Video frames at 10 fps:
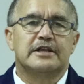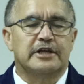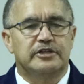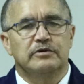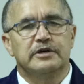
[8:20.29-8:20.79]

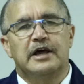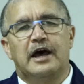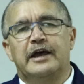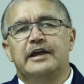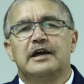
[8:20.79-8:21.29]
that you and
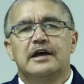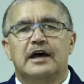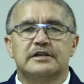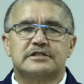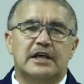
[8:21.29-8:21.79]
I
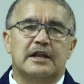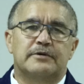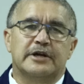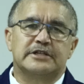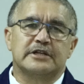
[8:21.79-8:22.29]
are
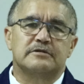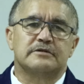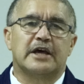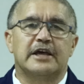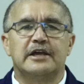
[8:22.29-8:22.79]
celebrating
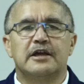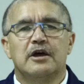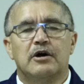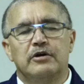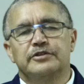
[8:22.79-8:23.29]
today
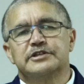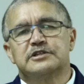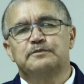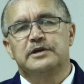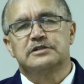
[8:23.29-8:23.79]
on this
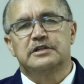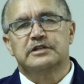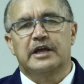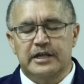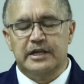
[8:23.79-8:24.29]
special
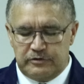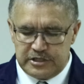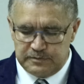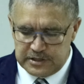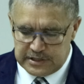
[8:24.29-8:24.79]
day,
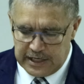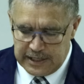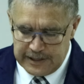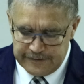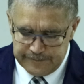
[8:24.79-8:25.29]
Christmas Day.